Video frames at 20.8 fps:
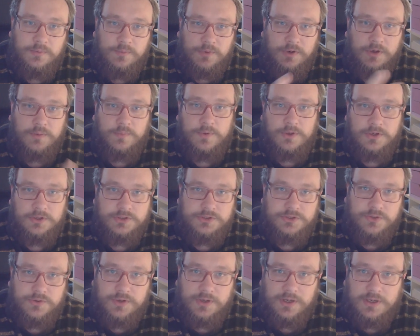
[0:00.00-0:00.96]
what I'm going to
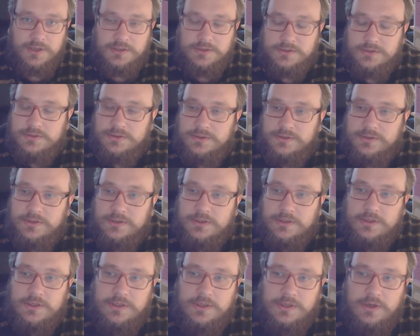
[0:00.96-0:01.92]
do next.
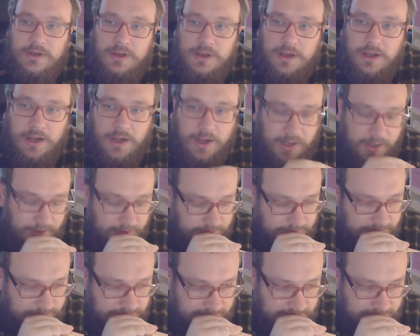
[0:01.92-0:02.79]
And